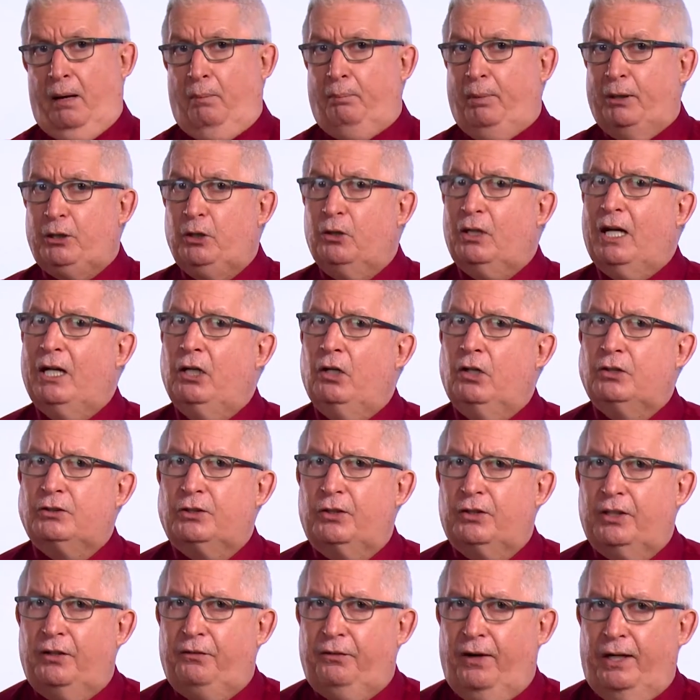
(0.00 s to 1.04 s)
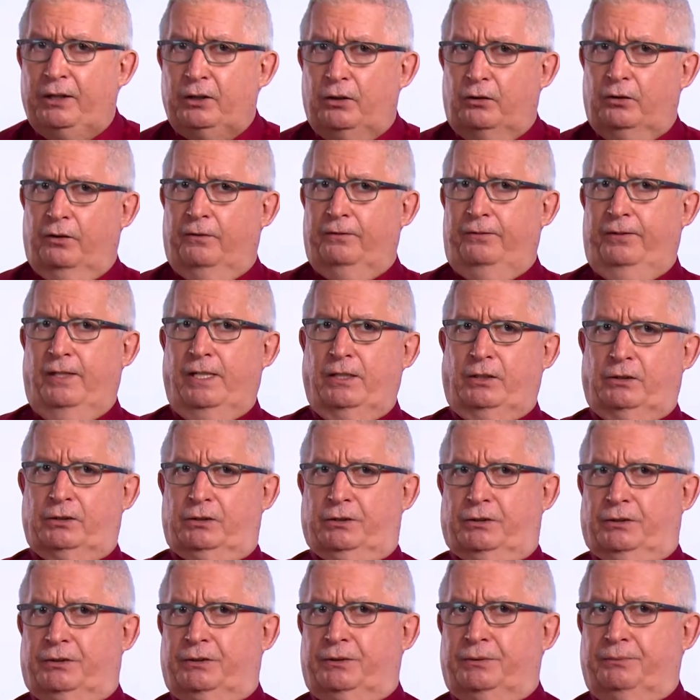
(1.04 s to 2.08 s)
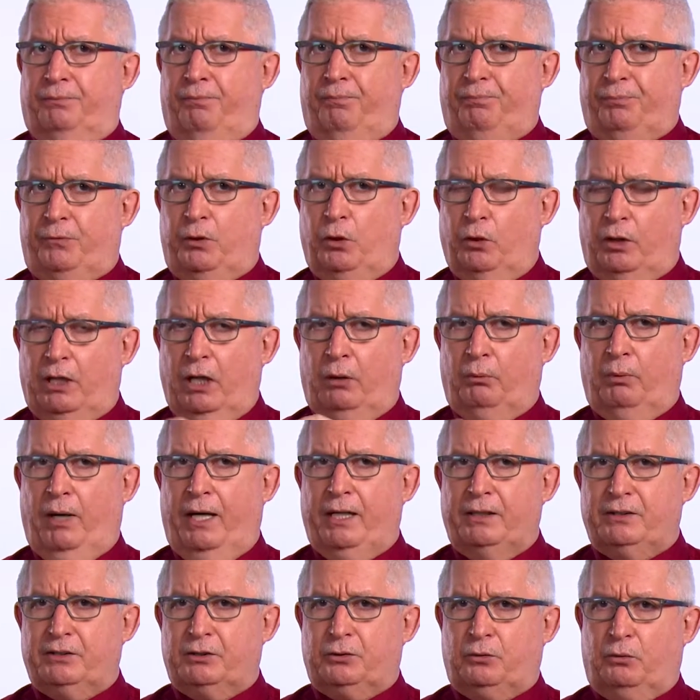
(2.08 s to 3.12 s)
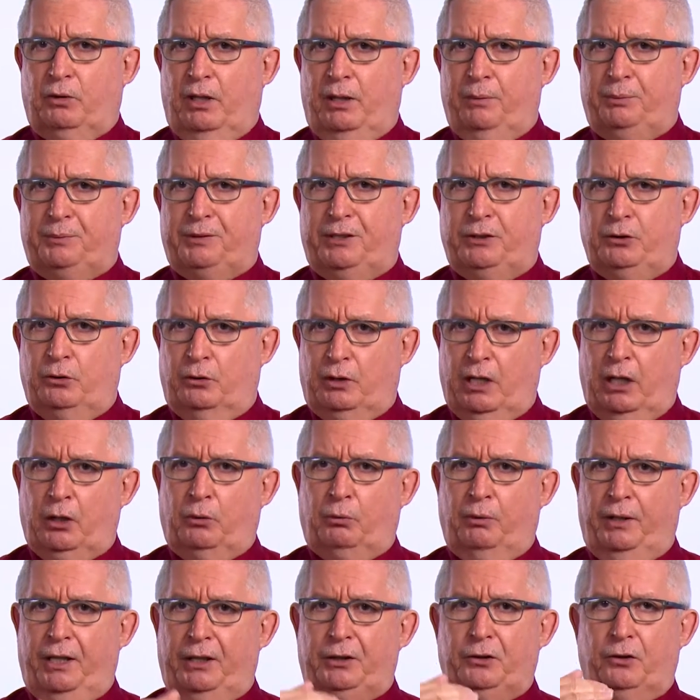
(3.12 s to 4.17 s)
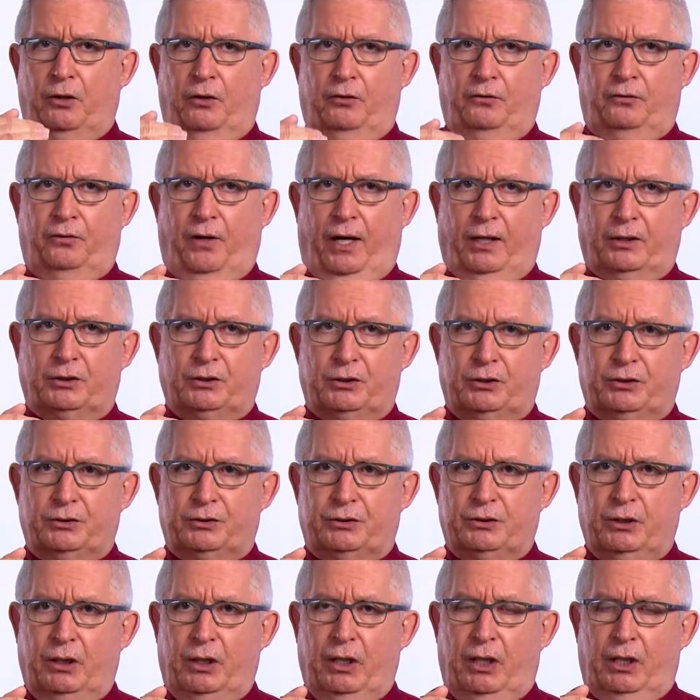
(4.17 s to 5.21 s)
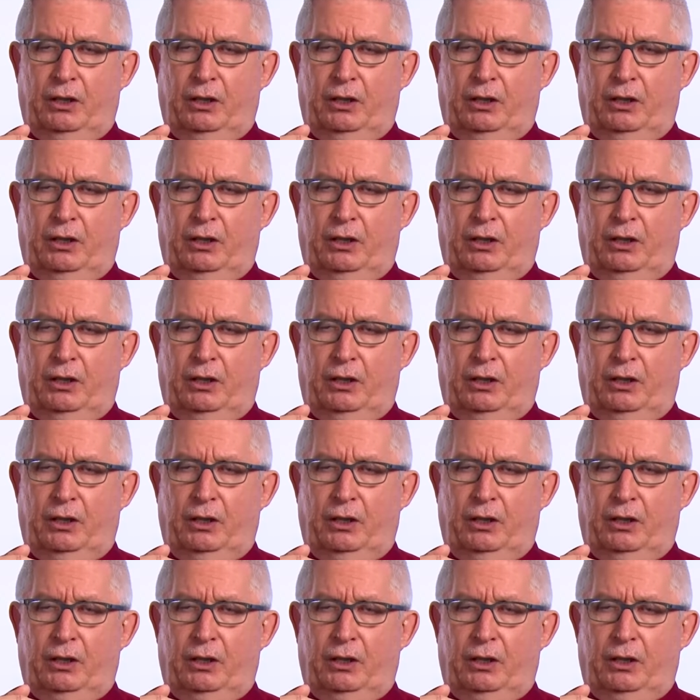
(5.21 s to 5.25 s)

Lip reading: But you can also define your own functions. You can write scripts, you can create your own functions.